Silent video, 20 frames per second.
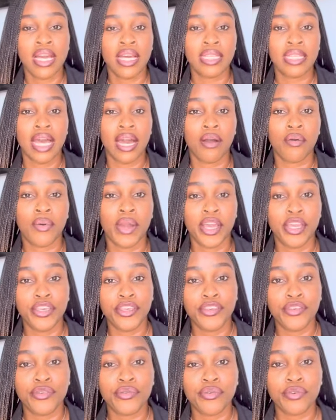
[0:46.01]
Now, when
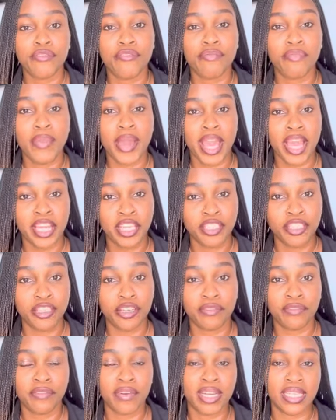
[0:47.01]
you have paid
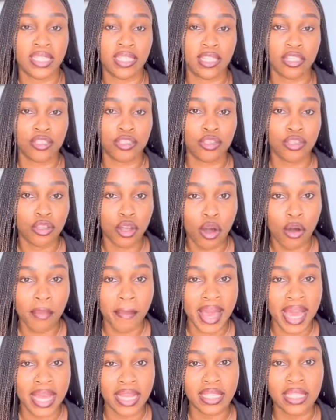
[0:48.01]
your first
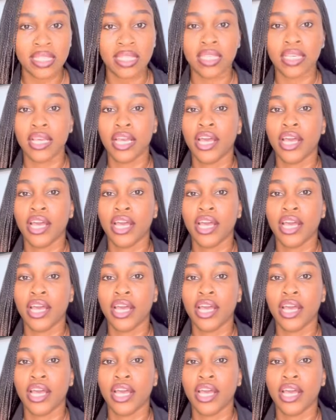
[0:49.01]
installment,